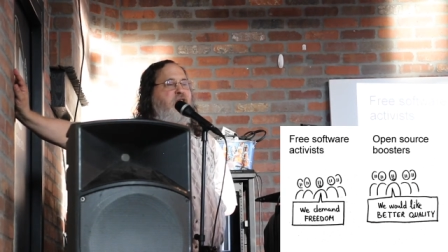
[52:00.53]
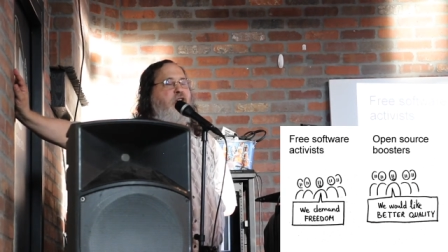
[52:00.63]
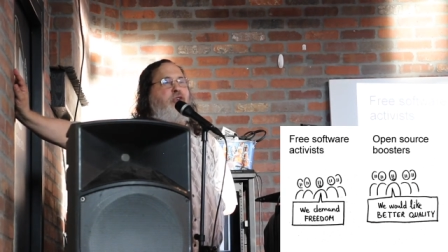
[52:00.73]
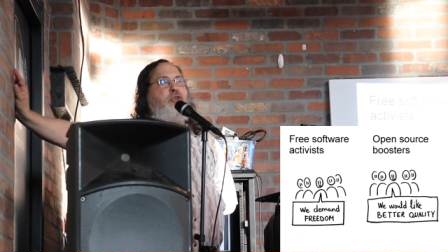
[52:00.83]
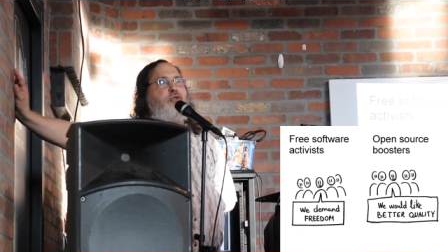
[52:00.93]

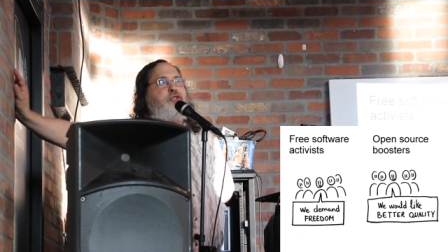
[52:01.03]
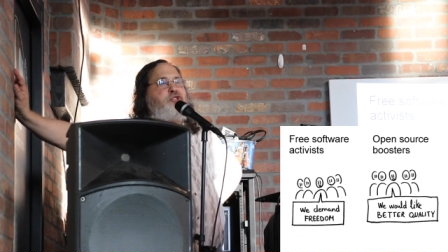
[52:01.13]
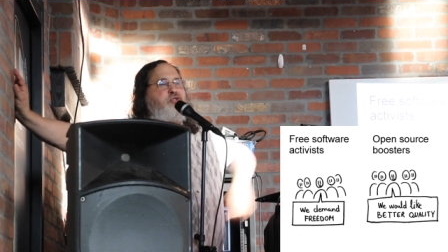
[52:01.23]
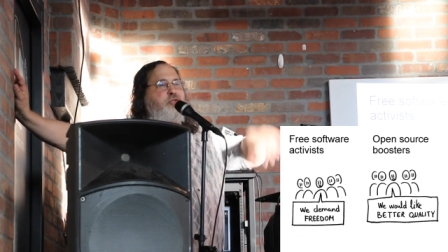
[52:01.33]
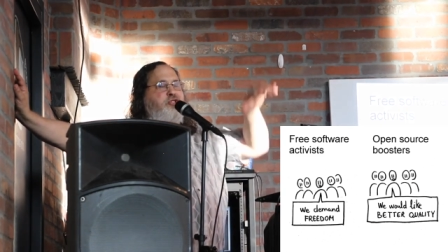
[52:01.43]
Although the
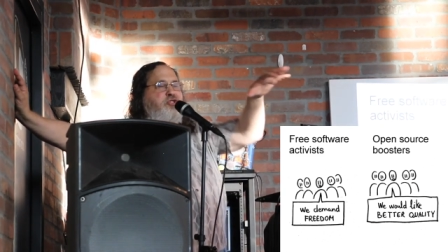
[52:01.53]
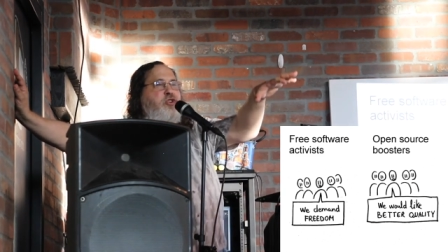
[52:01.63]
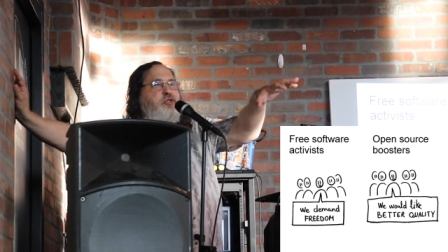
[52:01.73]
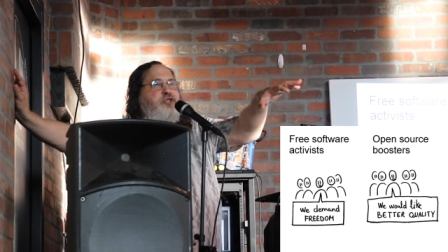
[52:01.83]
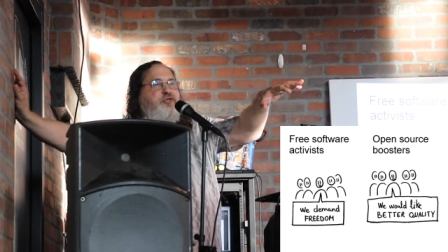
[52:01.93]
source
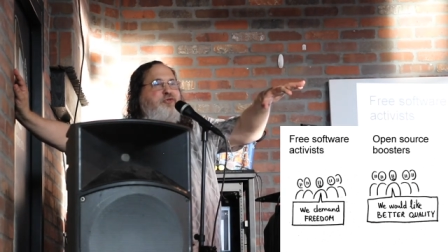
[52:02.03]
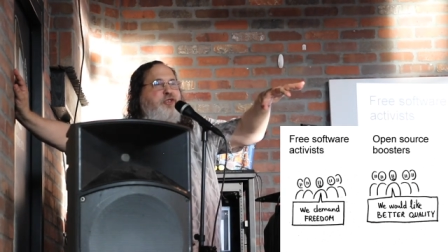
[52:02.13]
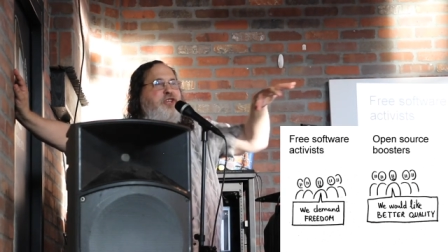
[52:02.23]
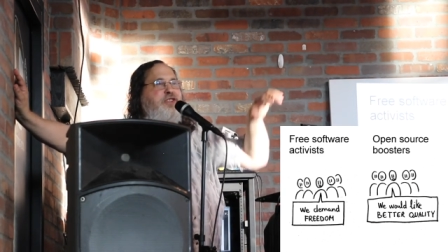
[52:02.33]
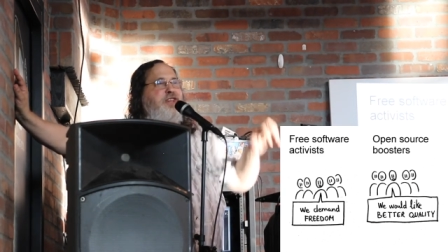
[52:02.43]
code is
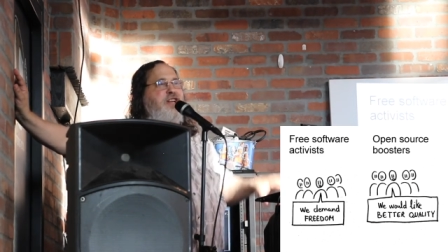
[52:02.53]
free, the